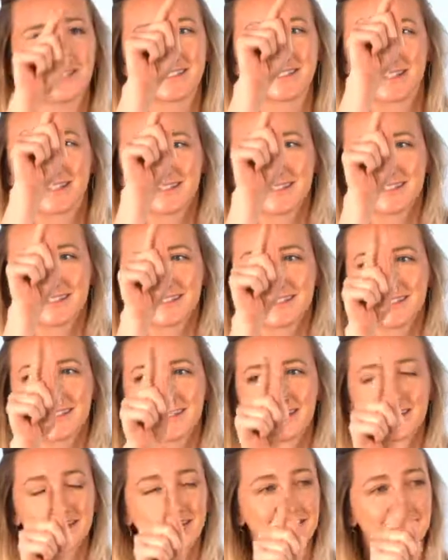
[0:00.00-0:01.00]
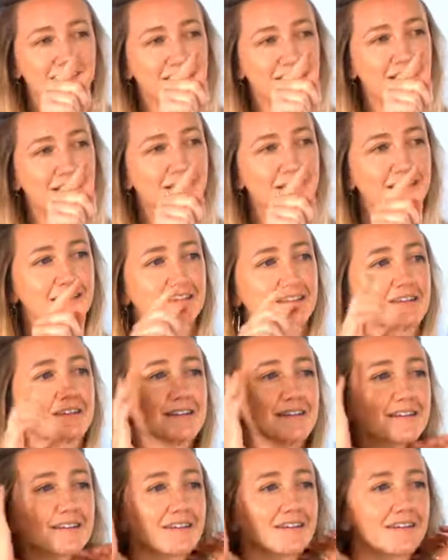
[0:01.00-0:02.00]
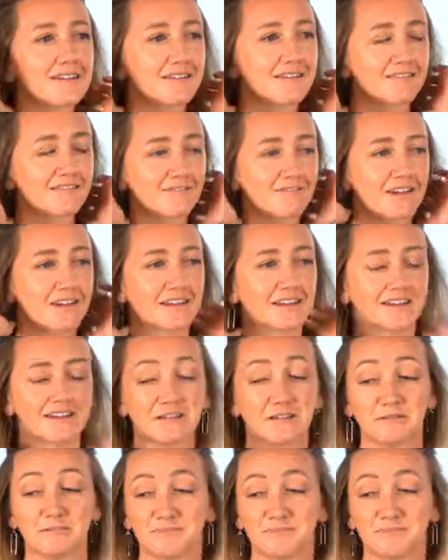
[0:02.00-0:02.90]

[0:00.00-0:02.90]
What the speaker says: he said he could see like a slight ring.